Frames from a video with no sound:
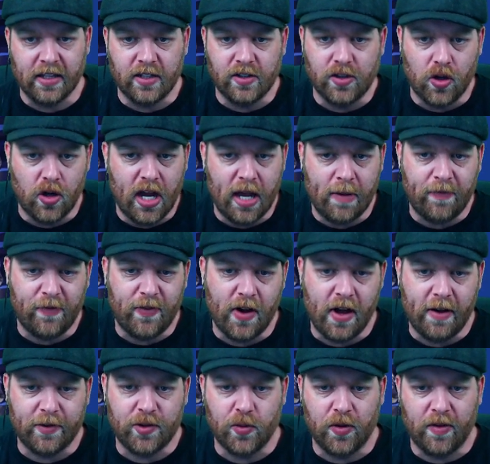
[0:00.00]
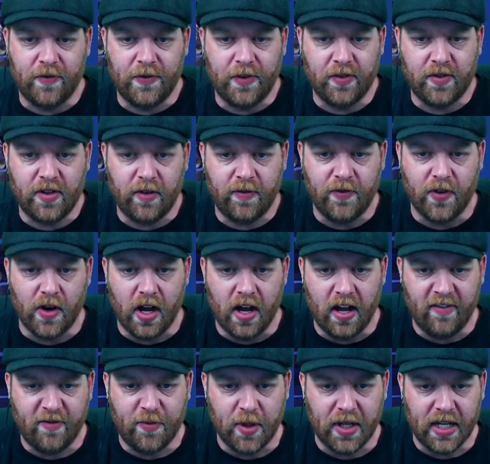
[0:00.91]
the door, up 5 to a
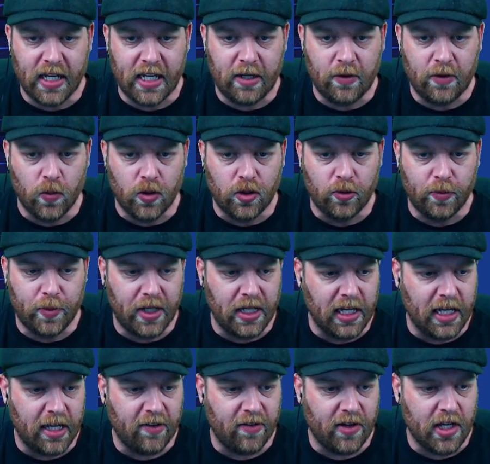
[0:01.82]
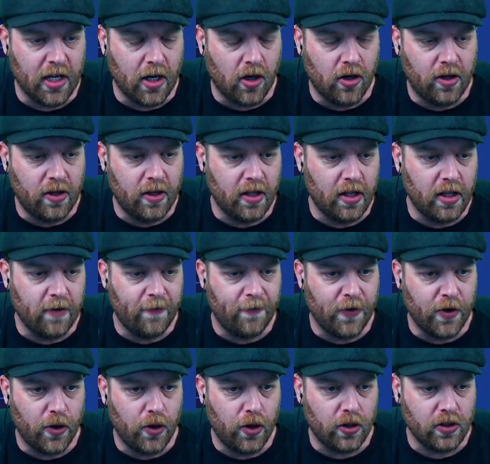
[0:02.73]
55, but he will be leaving on the
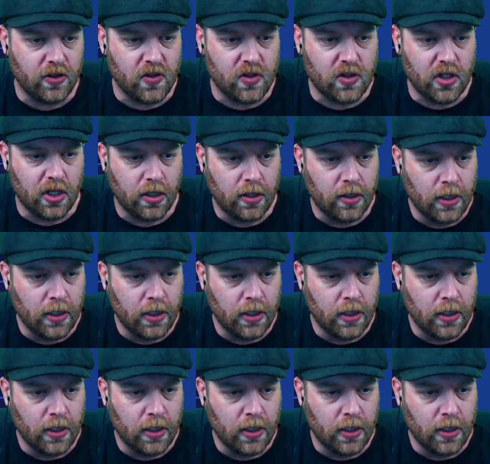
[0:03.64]
1st.